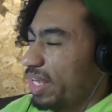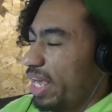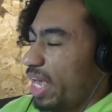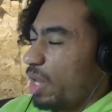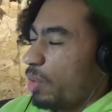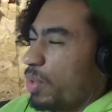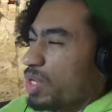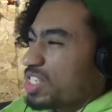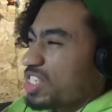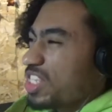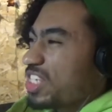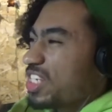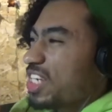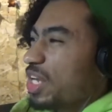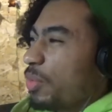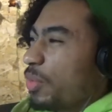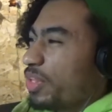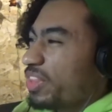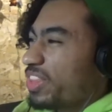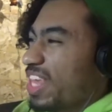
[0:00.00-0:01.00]
And what's the
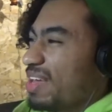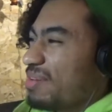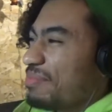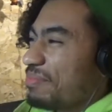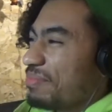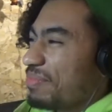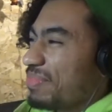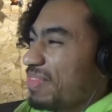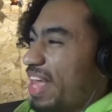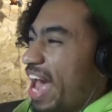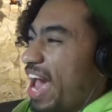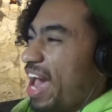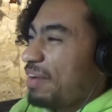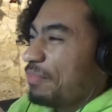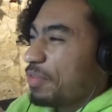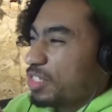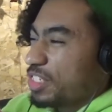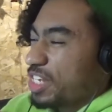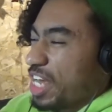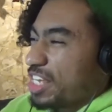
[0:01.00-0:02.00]
deal with them
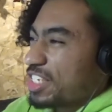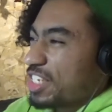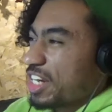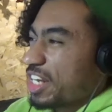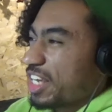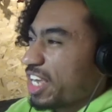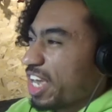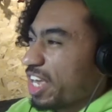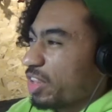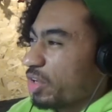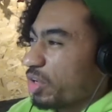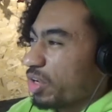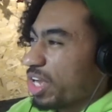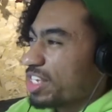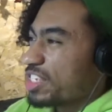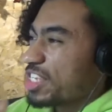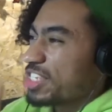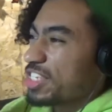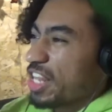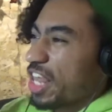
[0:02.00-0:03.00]
advertising together?
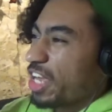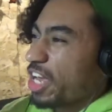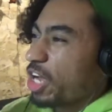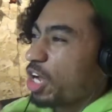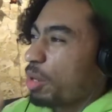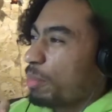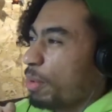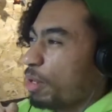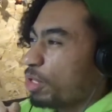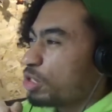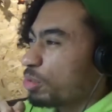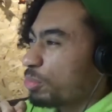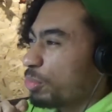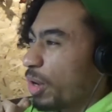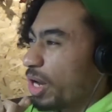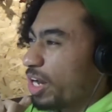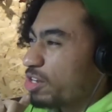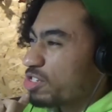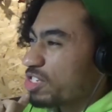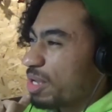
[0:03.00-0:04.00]
Is this like a commercial
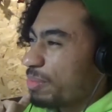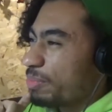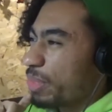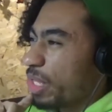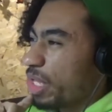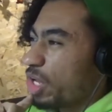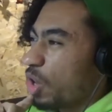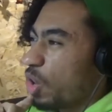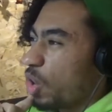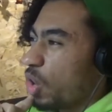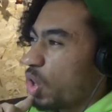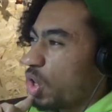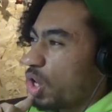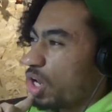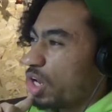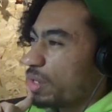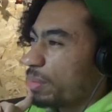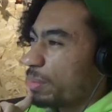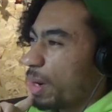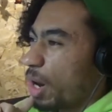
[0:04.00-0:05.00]
break or something?
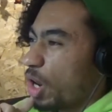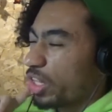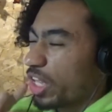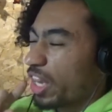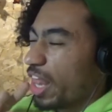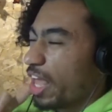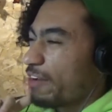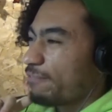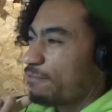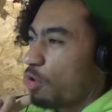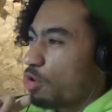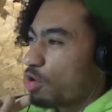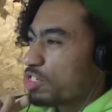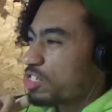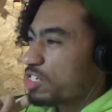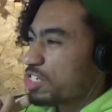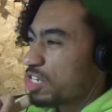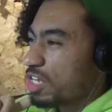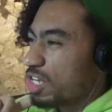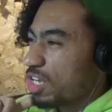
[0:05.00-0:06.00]
Or are they like
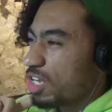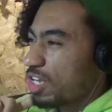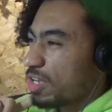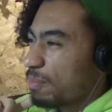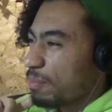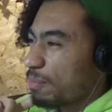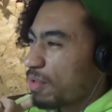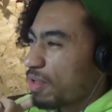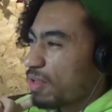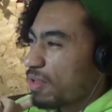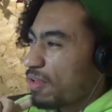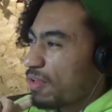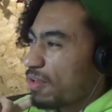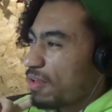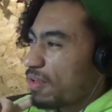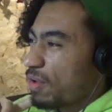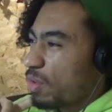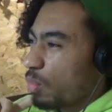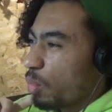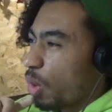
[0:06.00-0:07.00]
forced to
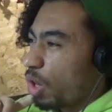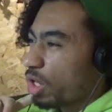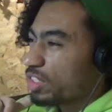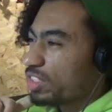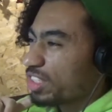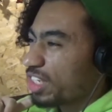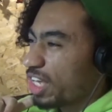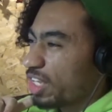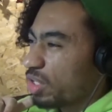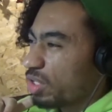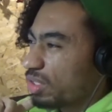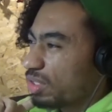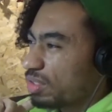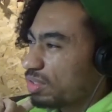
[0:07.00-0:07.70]
work together?